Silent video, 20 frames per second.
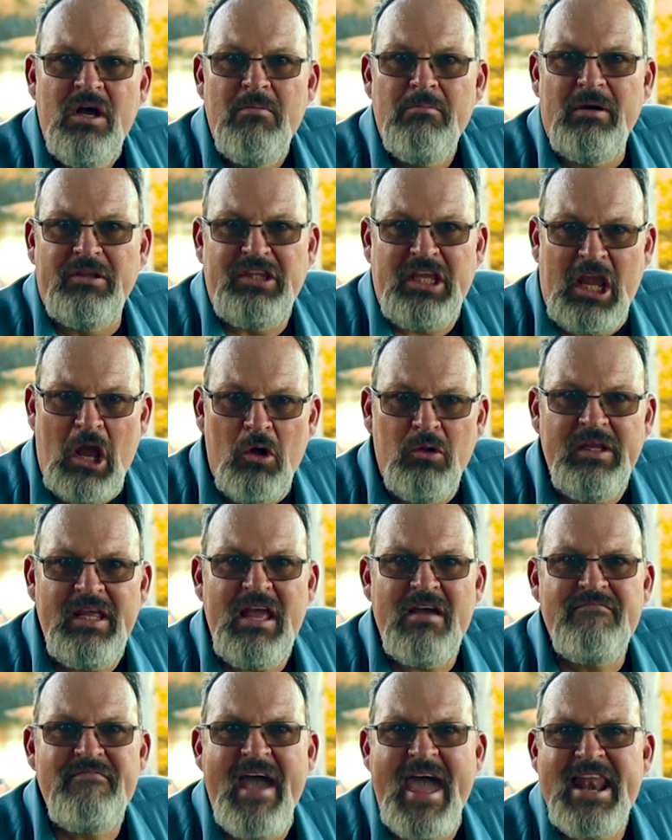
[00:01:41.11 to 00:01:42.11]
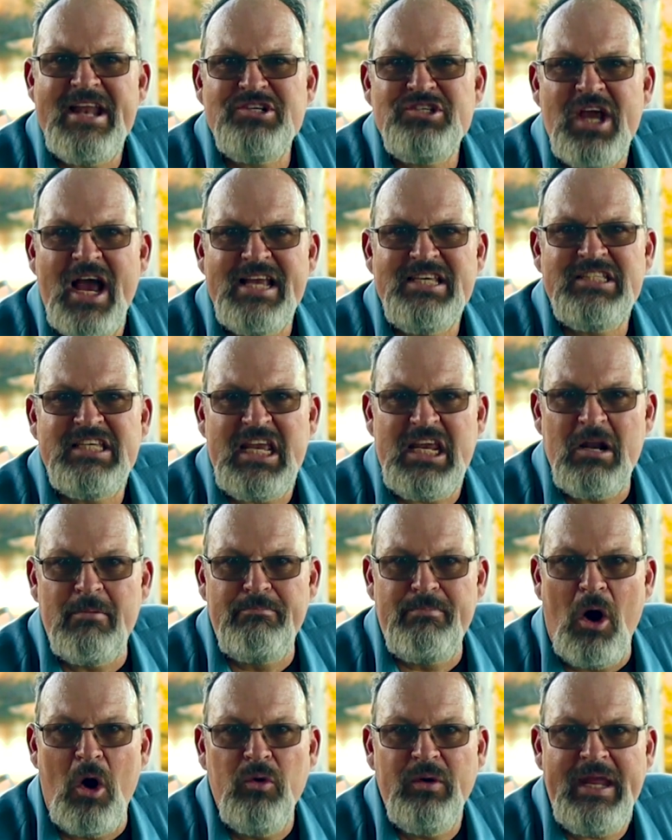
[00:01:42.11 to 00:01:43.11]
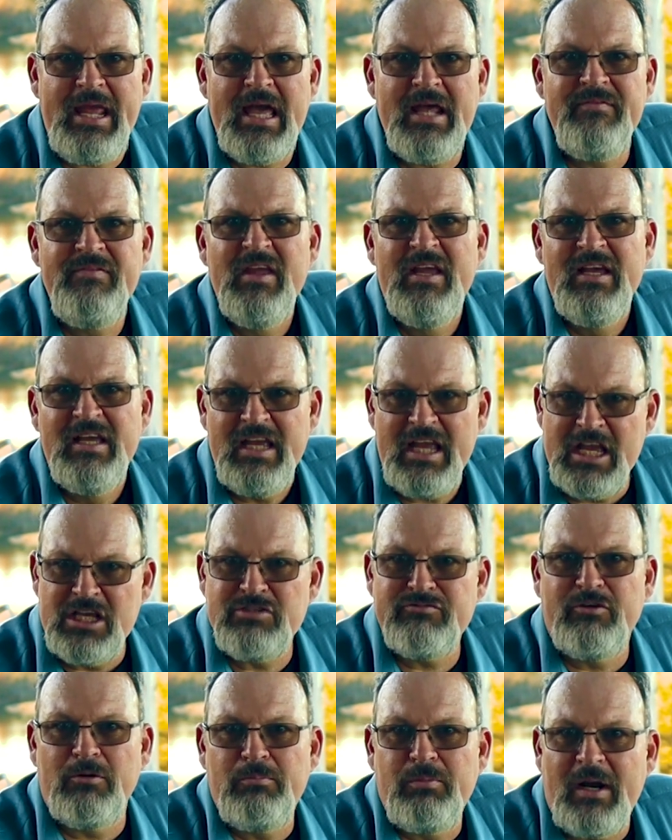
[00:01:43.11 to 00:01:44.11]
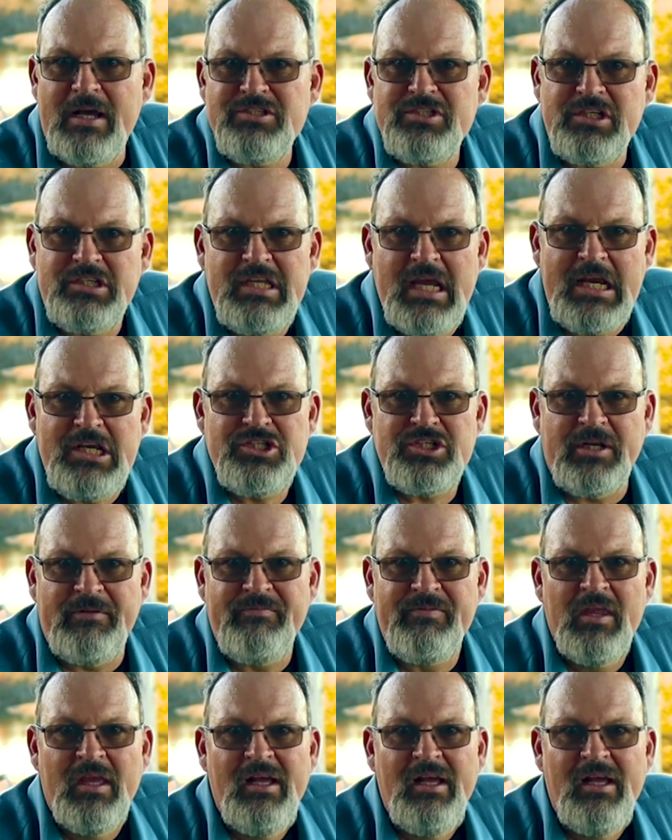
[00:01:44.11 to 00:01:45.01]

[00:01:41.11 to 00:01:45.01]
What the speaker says: but the only advantage I see to bone-in is for presentation.